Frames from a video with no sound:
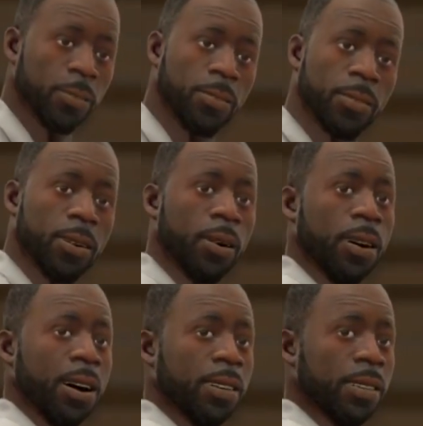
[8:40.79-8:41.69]
And you
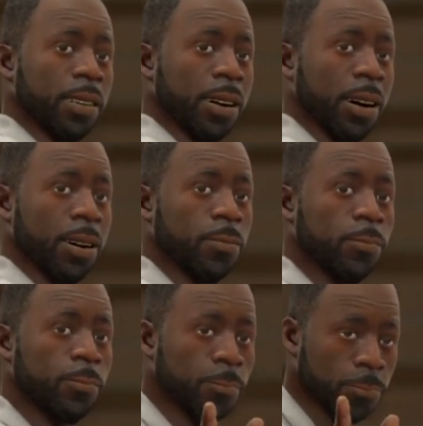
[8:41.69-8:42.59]
know what?
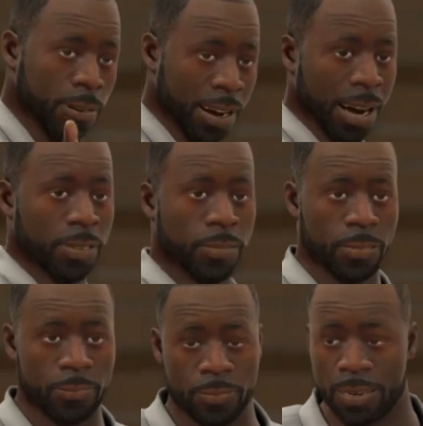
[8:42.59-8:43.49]
Be
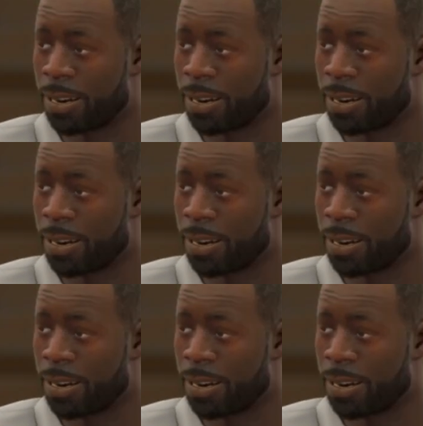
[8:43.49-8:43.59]
careful,